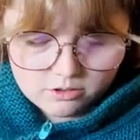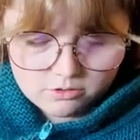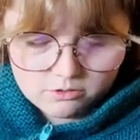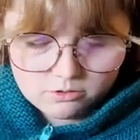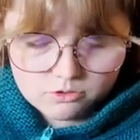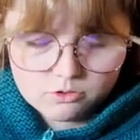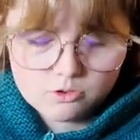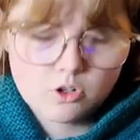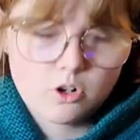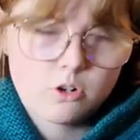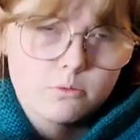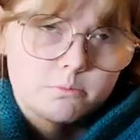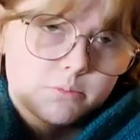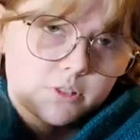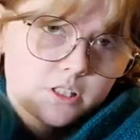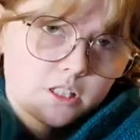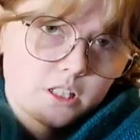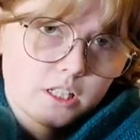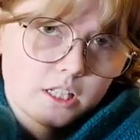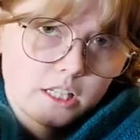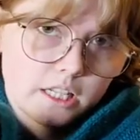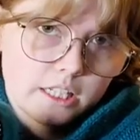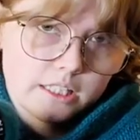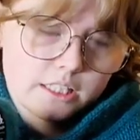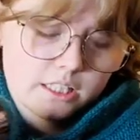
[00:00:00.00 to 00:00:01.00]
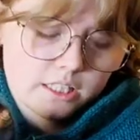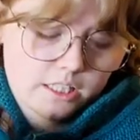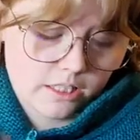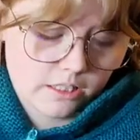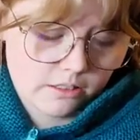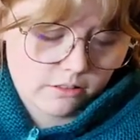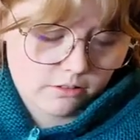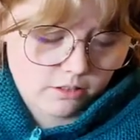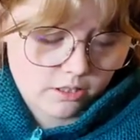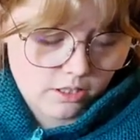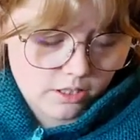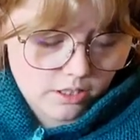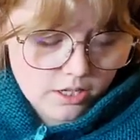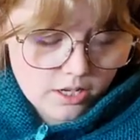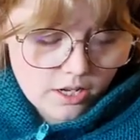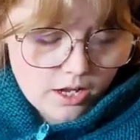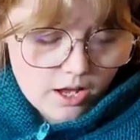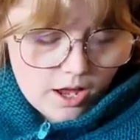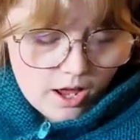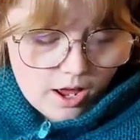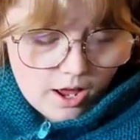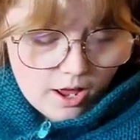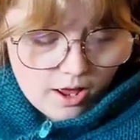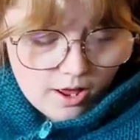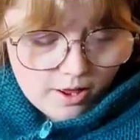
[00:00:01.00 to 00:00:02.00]
Drops Kid Silk,
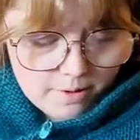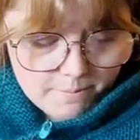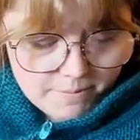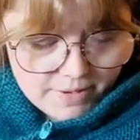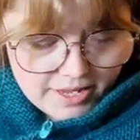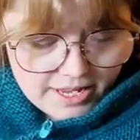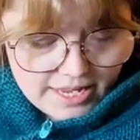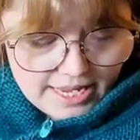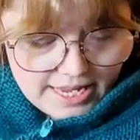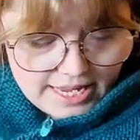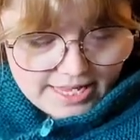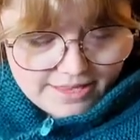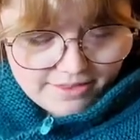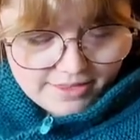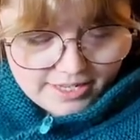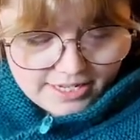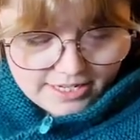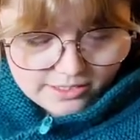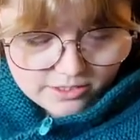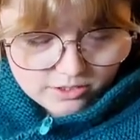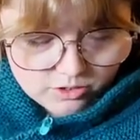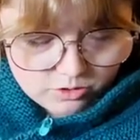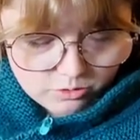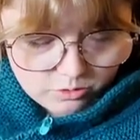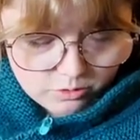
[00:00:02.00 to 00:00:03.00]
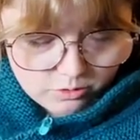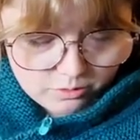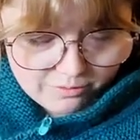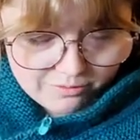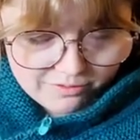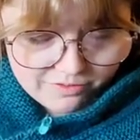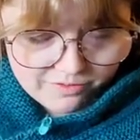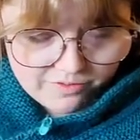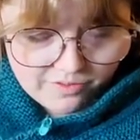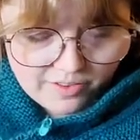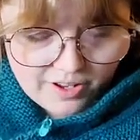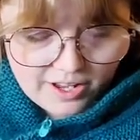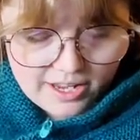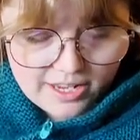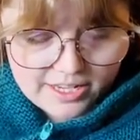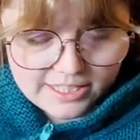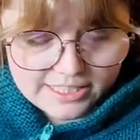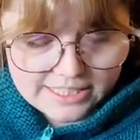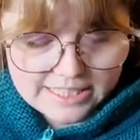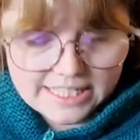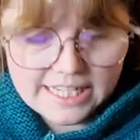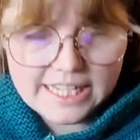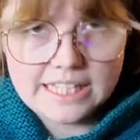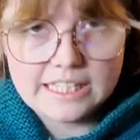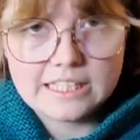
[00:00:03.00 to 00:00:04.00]
in these sort of
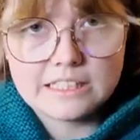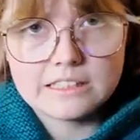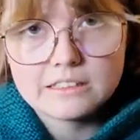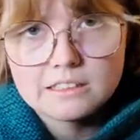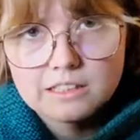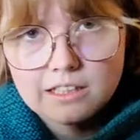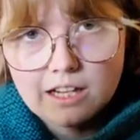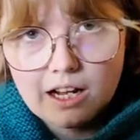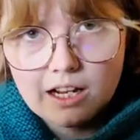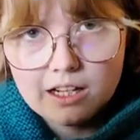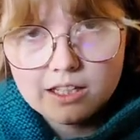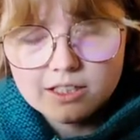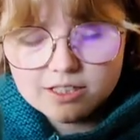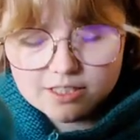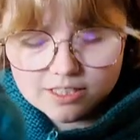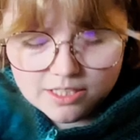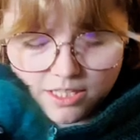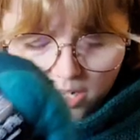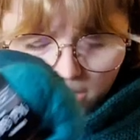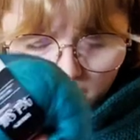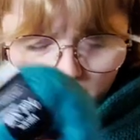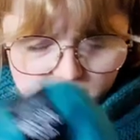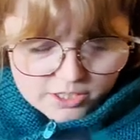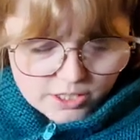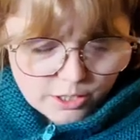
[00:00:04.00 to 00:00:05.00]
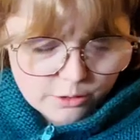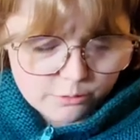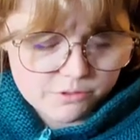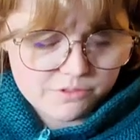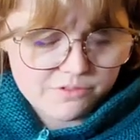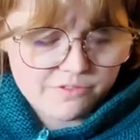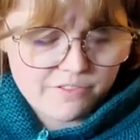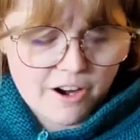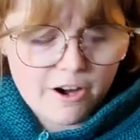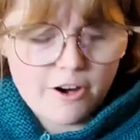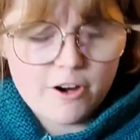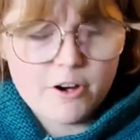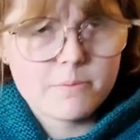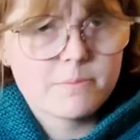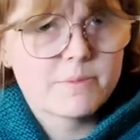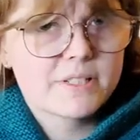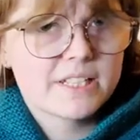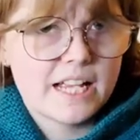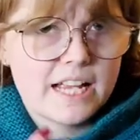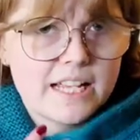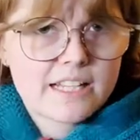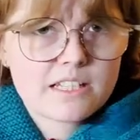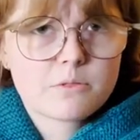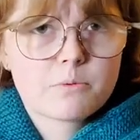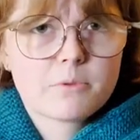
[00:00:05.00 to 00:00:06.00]
teal colours. So I was very
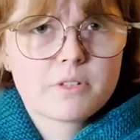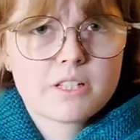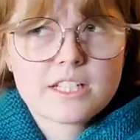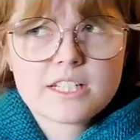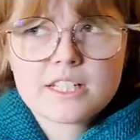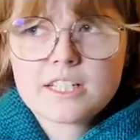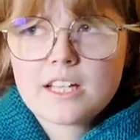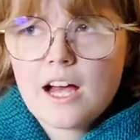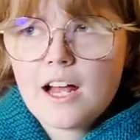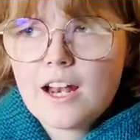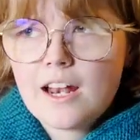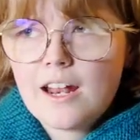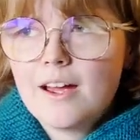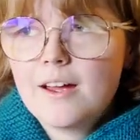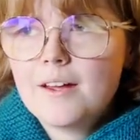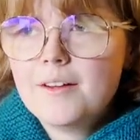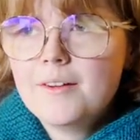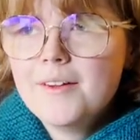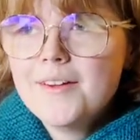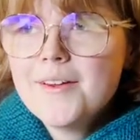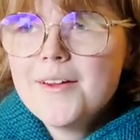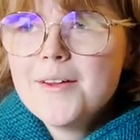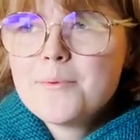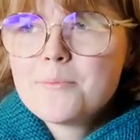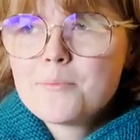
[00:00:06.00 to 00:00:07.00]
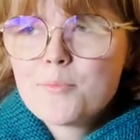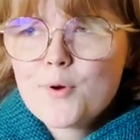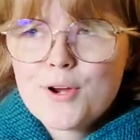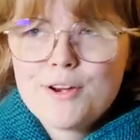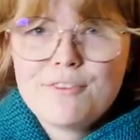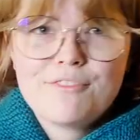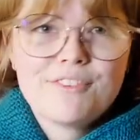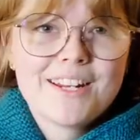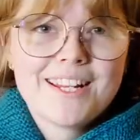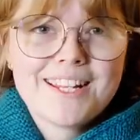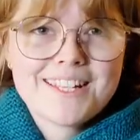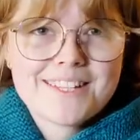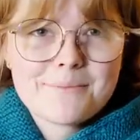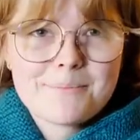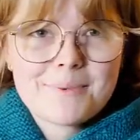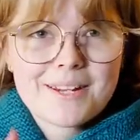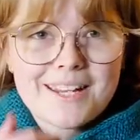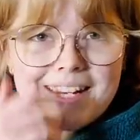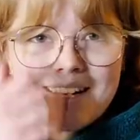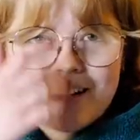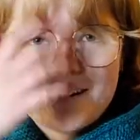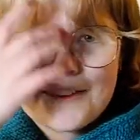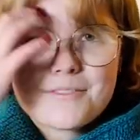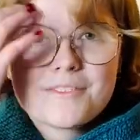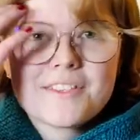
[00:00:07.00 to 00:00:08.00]
obsessed with this colour briefly at the
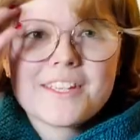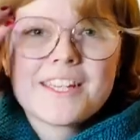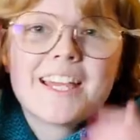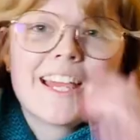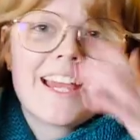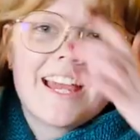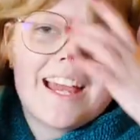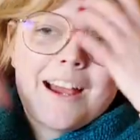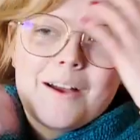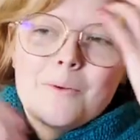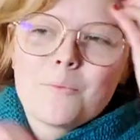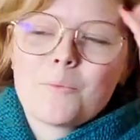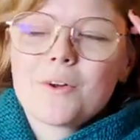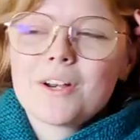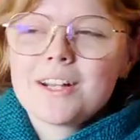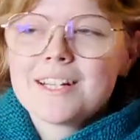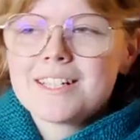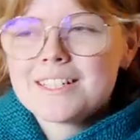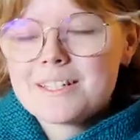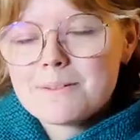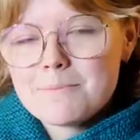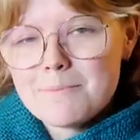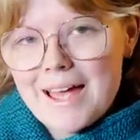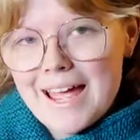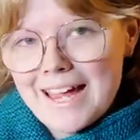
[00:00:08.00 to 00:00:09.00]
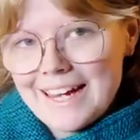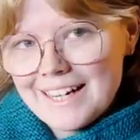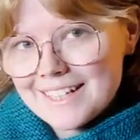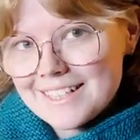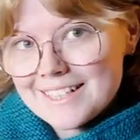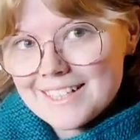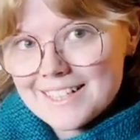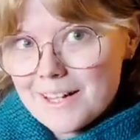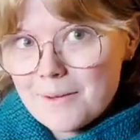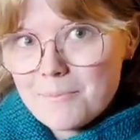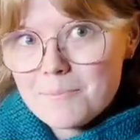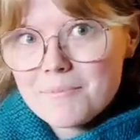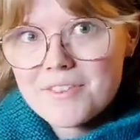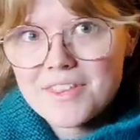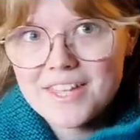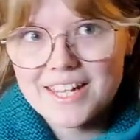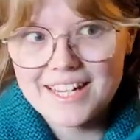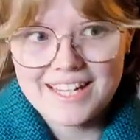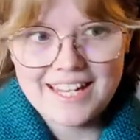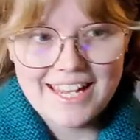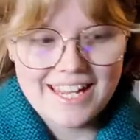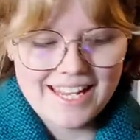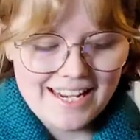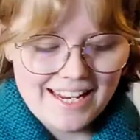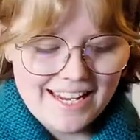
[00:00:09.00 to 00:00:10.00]
beginning of the year and wanted to make something
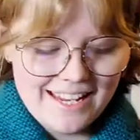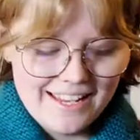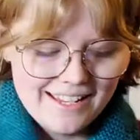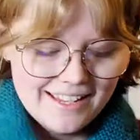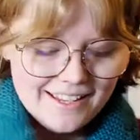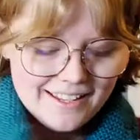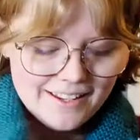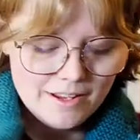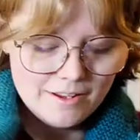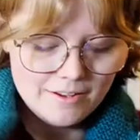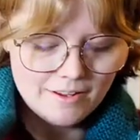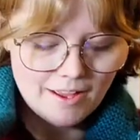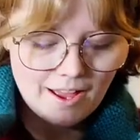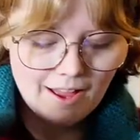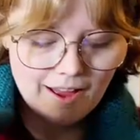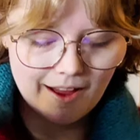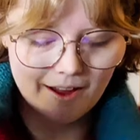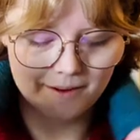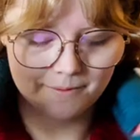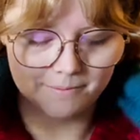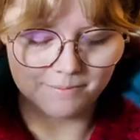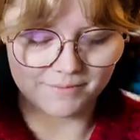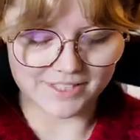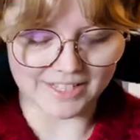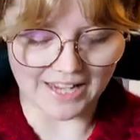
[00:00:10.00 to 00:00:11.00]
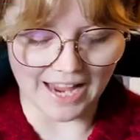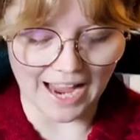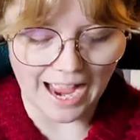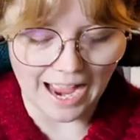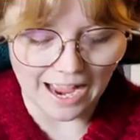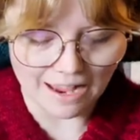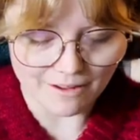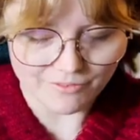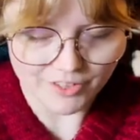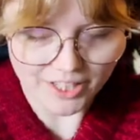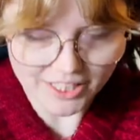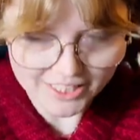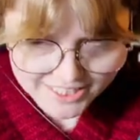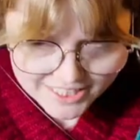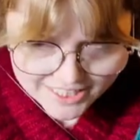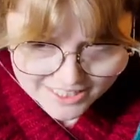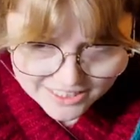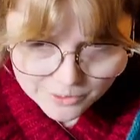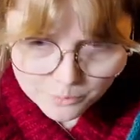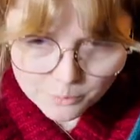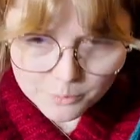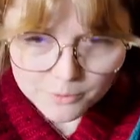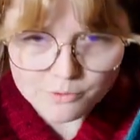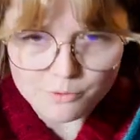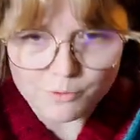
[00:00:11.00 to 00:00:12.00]
in it to have. I
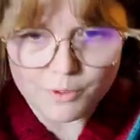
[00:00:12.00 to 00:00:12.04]
still would